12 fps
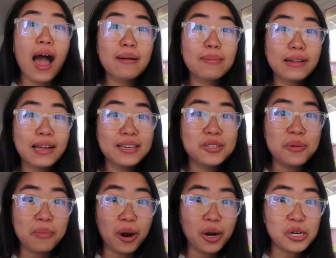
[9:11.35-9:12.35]
I applied
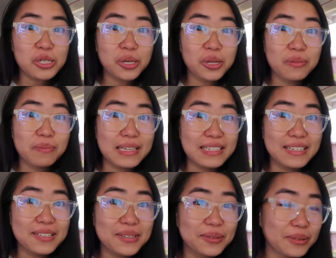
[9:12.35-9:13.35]
to Marshall, the
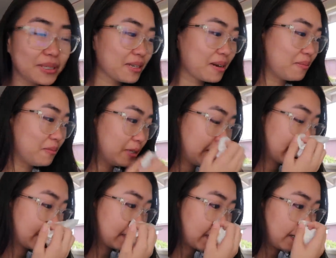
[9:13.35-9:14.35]
business school, so I'm really
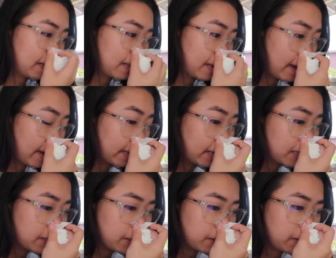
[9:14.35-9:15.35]
excited that I
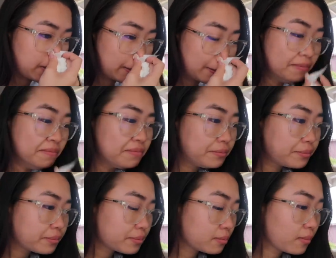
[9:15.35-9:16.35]
get to
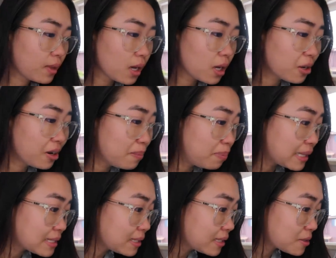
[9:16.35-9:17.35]
go to
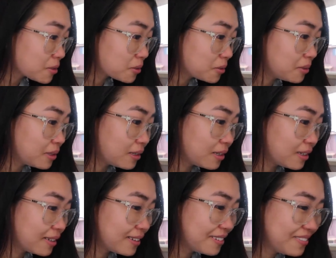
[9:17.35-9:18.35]
business
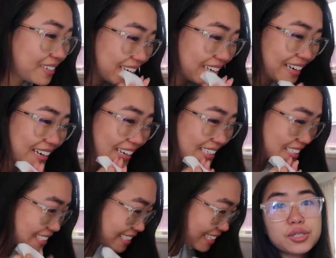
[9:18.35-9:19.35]
school. Oh
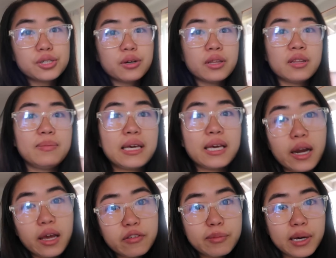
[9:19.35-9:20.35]
gosh. So in the
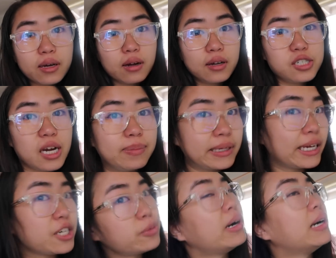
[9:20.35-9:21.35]
beginning of my college
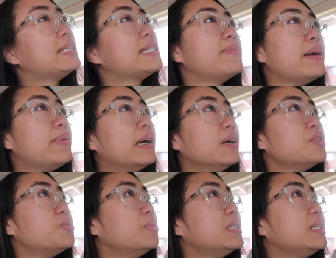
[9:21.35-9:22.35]
application process, my
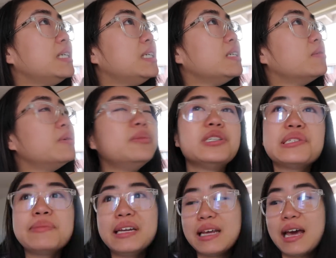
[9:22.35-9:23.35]
parents really, well,
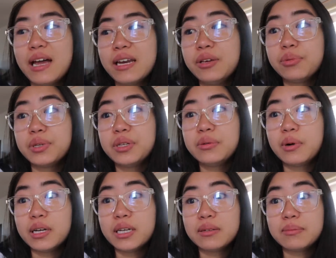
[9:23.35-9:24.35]
mostly my dad, he really
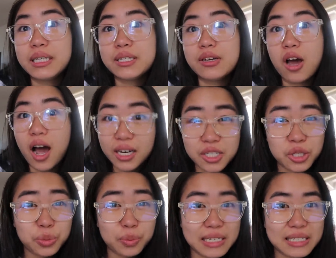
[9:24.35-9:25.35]
wanted me not to
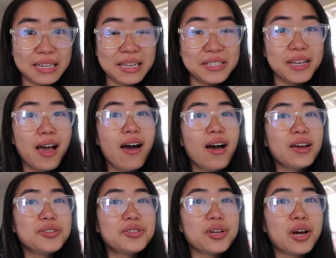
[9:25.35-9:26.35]
do business.
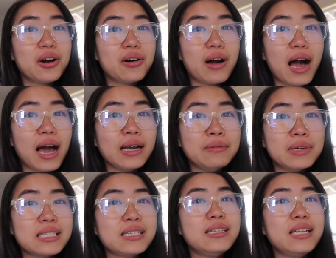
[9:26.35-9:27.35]
So I
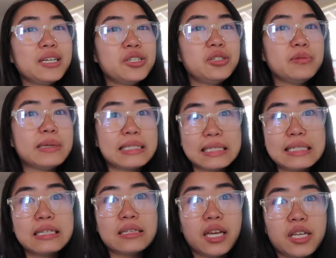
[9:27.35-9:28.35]
wasn't allowed to do
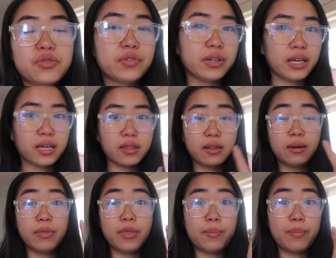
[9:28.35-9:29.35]
business unless for like
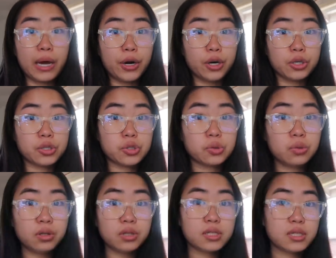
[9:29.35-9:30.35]
the better
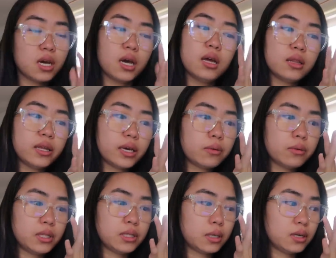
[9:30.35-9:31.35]
schools, like
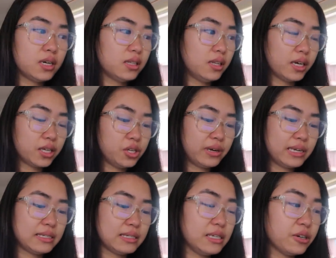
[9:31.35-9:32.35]
what's it called, like
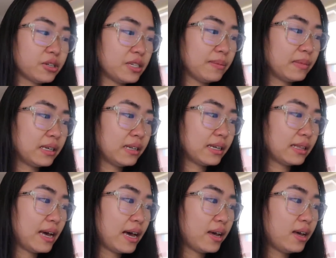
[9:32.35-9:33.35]
USC or something like
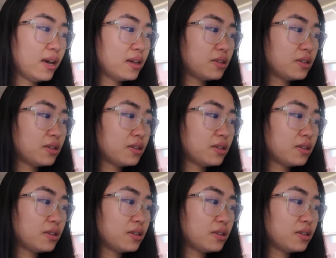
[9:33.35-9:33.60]
that.